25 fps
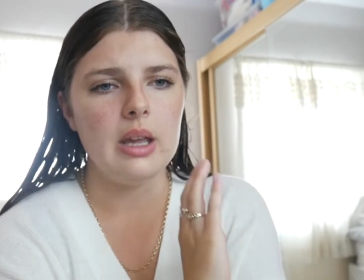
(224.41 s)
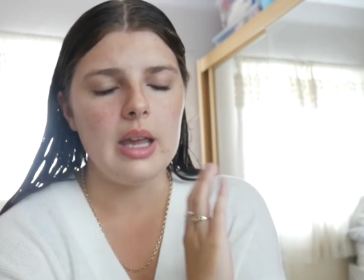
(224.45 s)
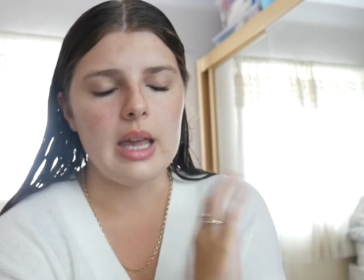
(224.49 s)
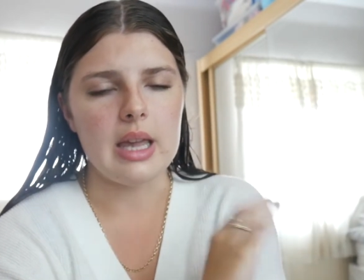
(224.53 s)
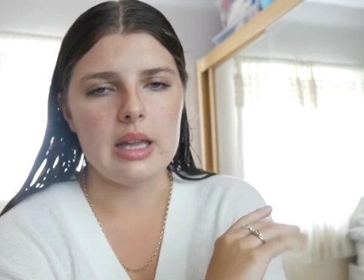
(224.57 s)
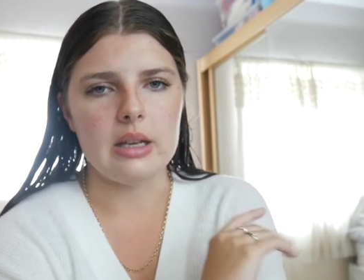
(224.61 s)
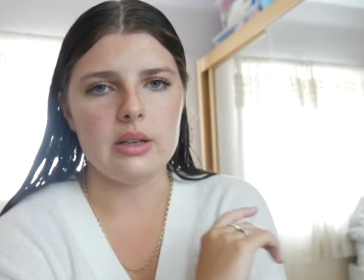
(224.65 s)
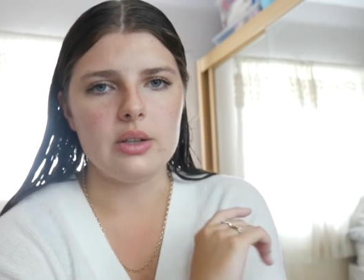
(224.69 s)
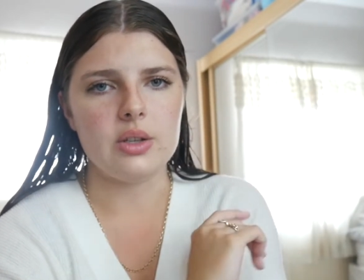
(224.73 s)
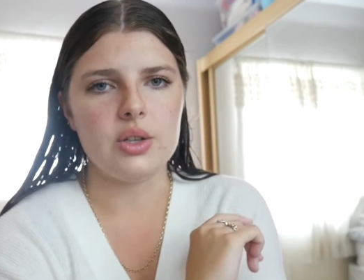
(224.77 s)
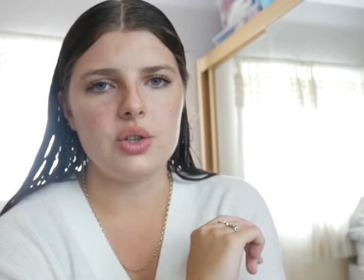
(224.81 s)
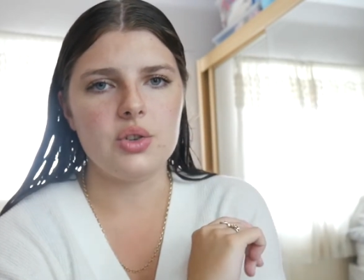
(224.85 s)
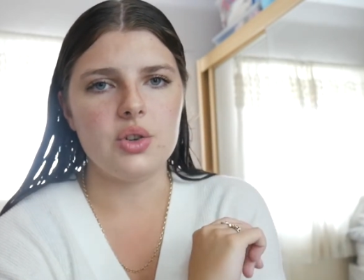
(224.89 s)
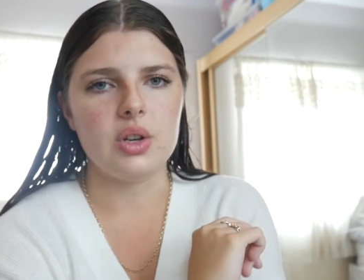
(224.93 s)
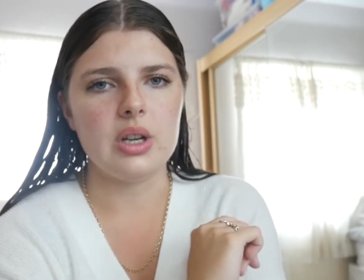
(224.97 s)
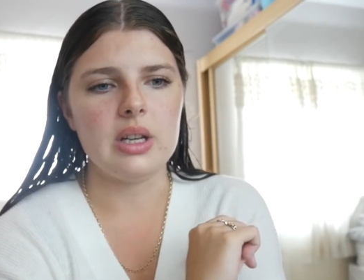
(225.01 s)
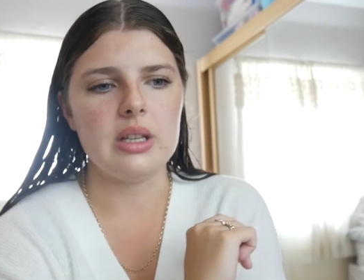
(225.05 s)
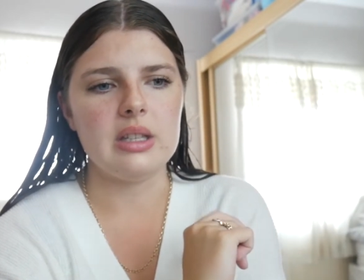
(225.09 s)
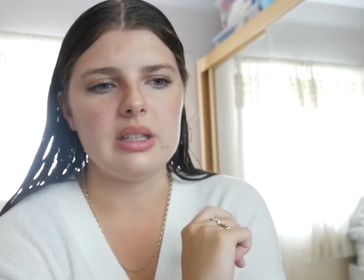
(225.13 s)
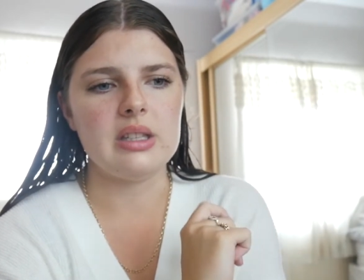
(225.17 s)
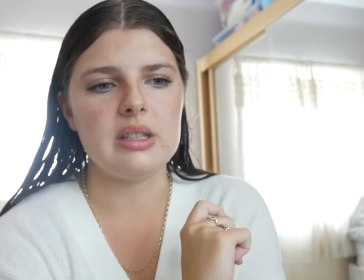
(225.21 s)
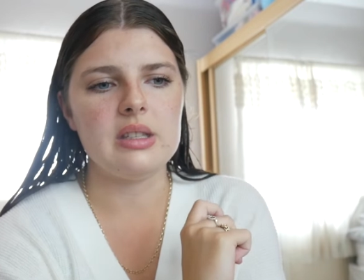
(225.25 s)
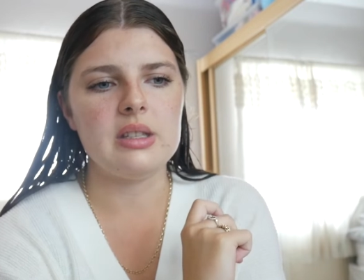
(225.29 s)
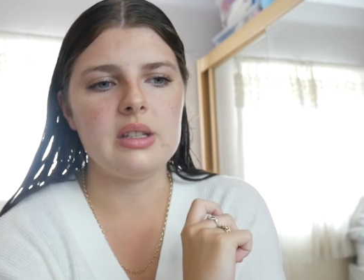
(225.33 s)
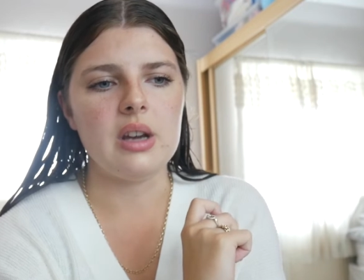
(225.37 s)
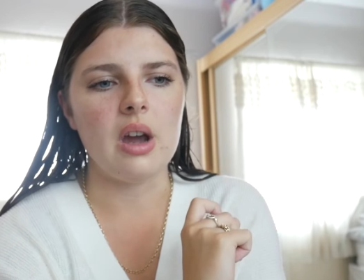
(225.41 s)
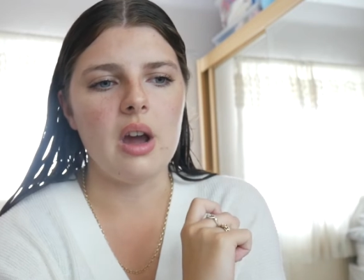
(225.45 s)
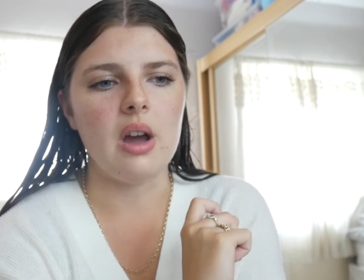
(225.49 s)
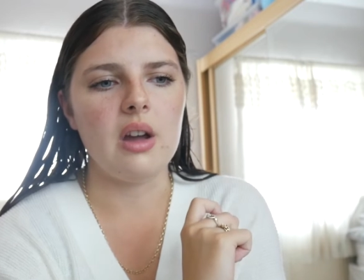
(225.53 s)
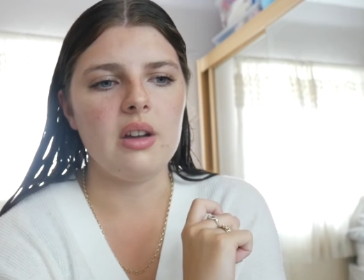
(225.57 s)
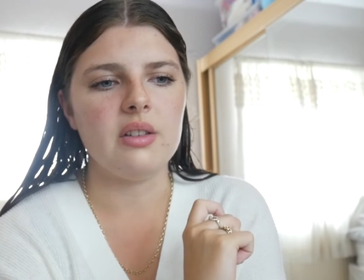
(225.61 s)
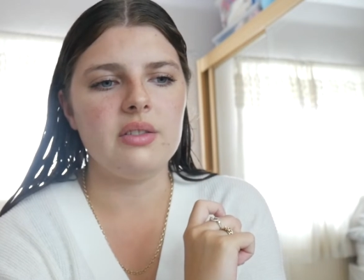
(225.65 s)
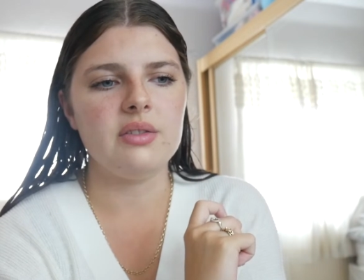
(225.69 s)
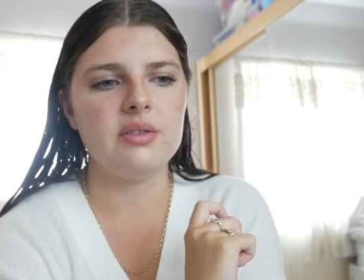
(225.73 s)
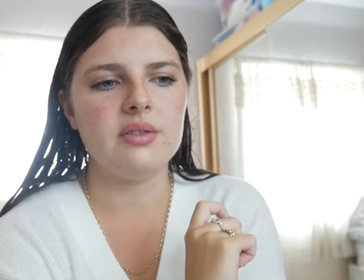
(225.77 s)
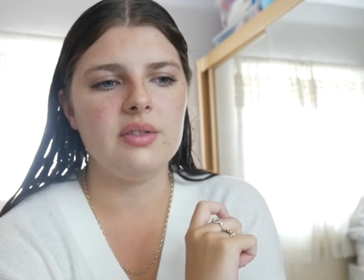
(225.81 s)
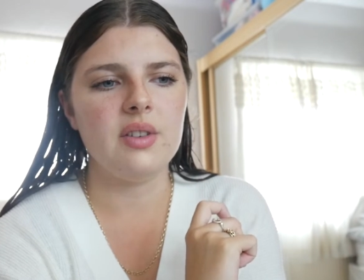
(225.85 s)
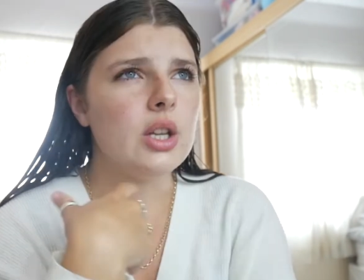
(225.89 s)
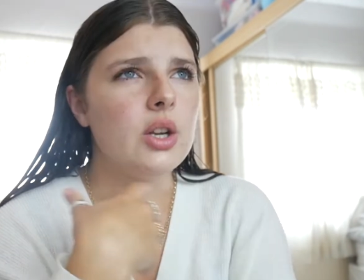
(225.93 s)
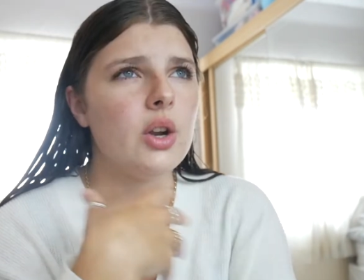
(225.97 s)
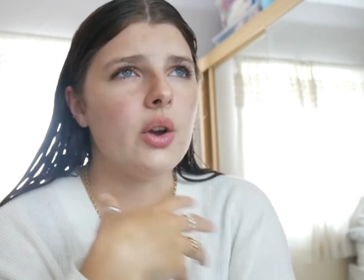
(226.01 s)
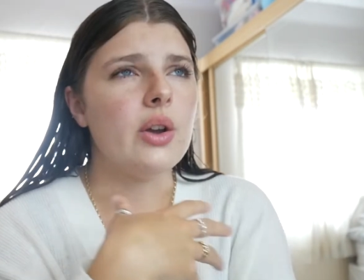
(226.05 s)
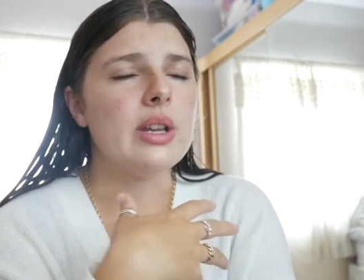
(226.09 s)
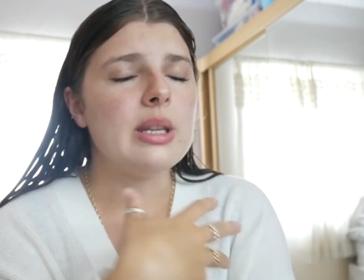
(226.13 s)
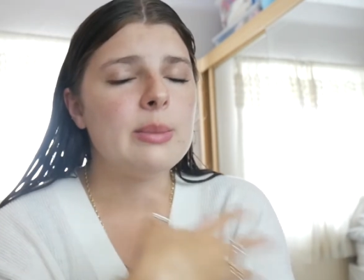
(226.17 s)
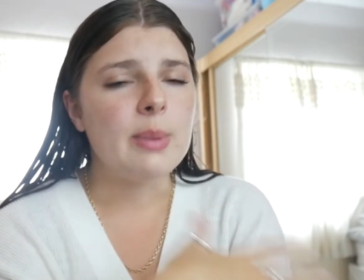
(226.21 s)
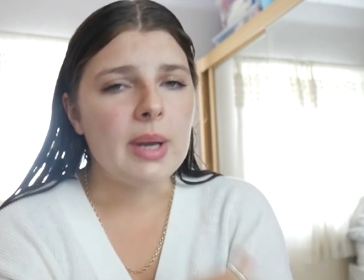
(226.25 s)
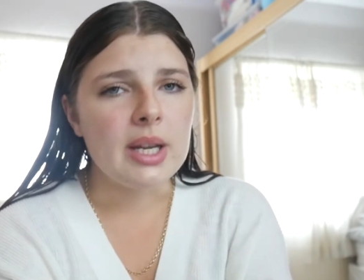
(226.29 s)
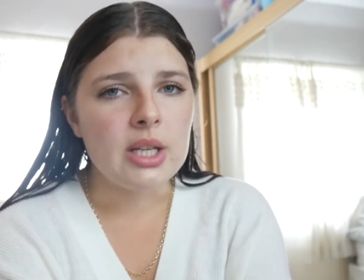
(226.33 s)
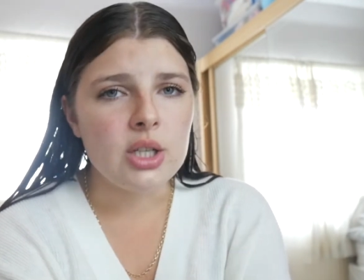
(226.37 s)
industry and stuff, you know,
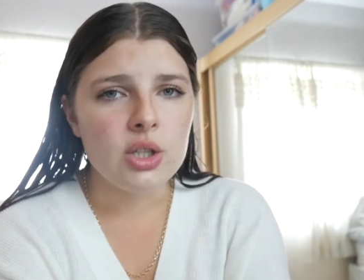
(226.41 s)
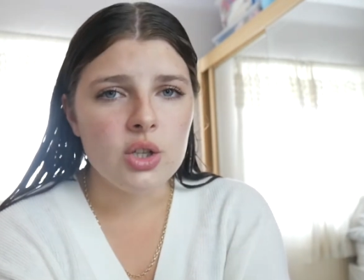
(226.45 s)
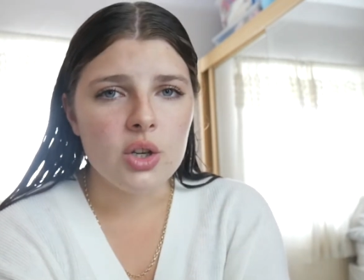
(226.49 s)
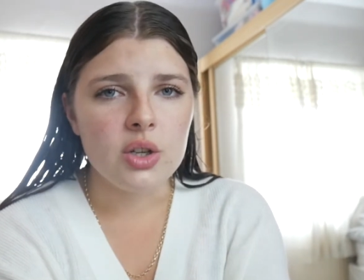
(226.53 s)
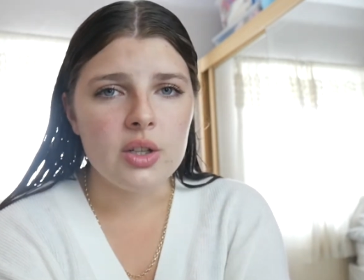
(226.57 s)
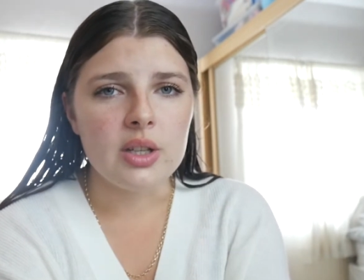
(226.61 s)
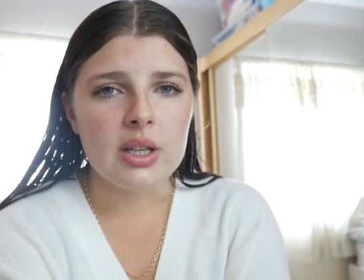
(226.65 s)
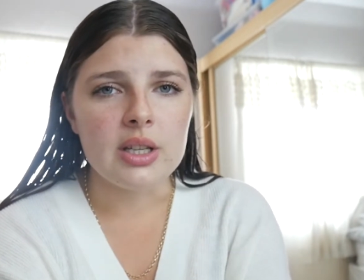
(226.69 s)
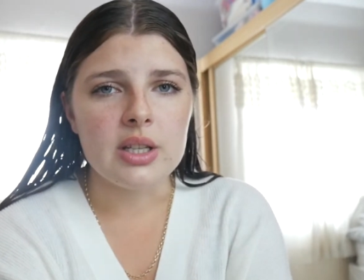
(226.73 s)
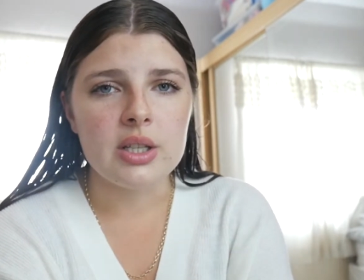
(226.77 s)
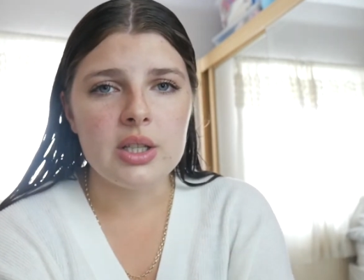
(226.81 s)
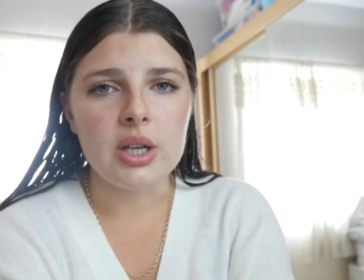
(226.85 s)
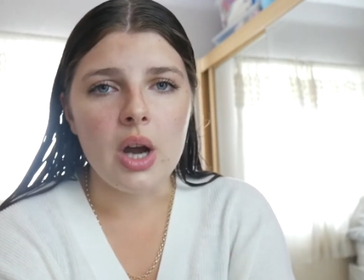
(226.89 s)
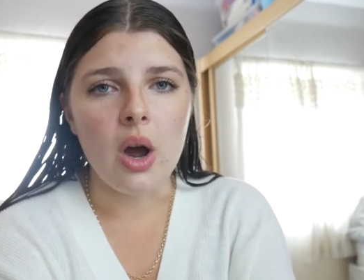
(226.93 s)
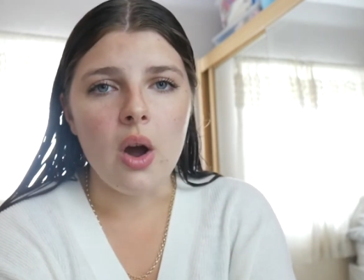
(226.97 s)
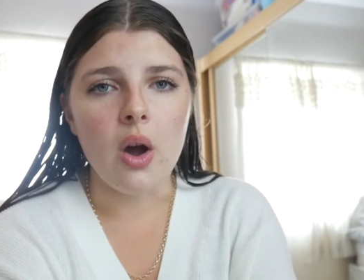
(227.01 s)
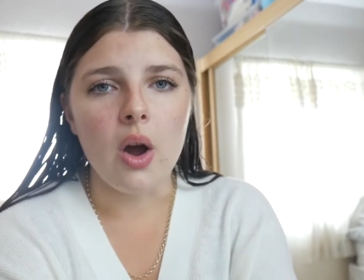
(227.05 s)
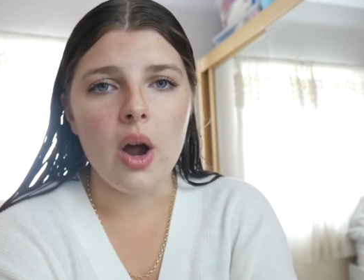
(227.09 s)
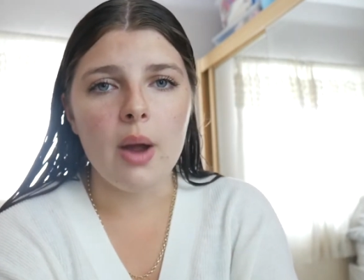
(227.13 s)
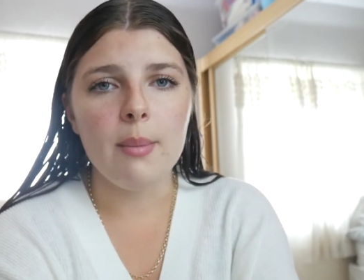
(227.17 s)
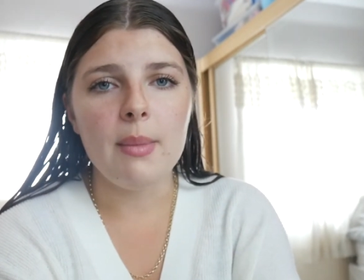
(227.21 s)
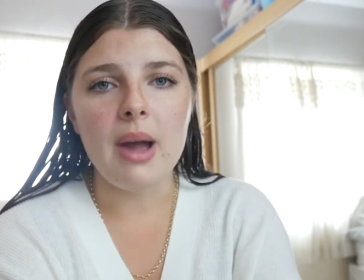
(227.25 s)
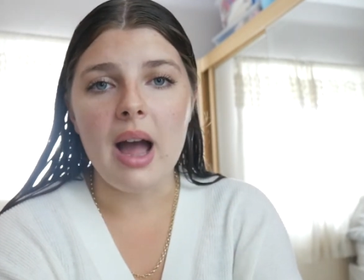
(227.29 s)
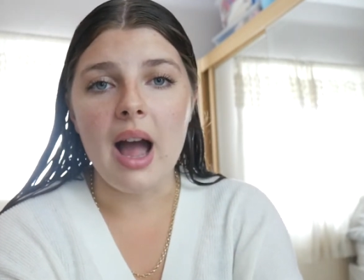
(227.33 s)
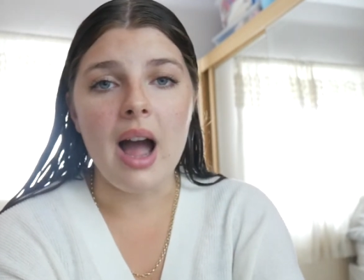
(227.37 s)
especially during this time.